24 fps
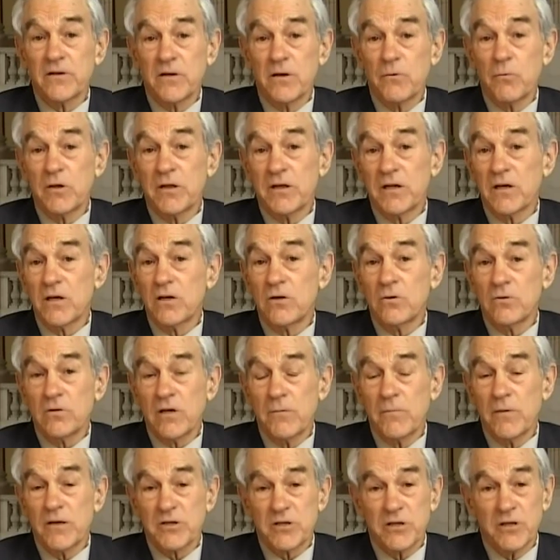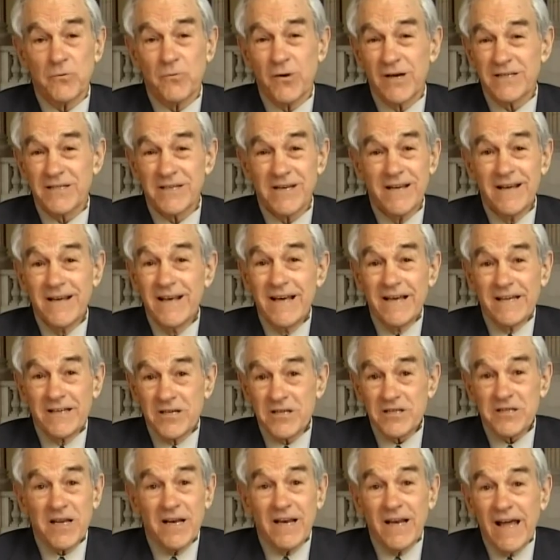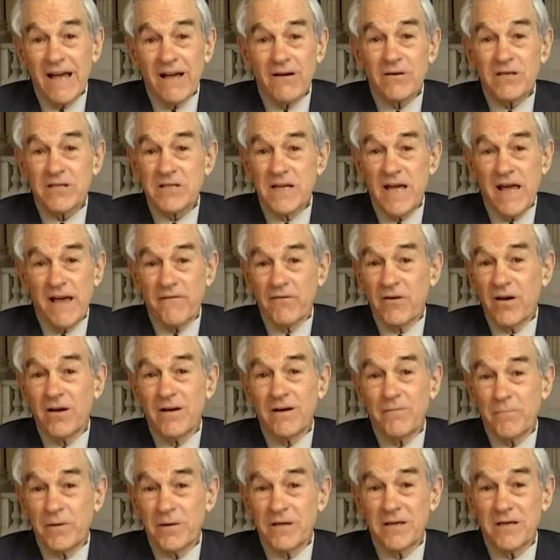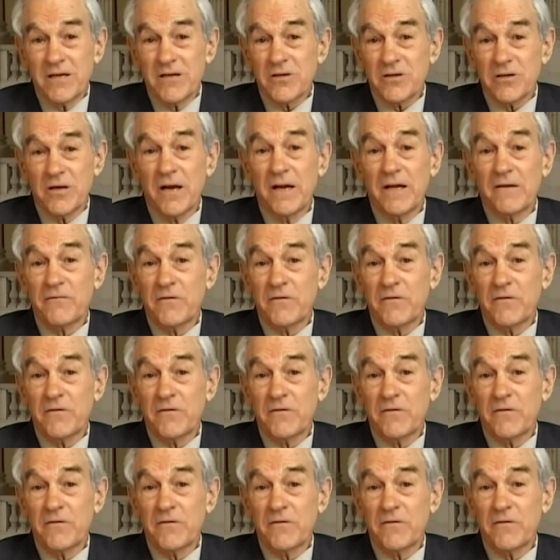with the Gold Commission, was just allow us to have competition.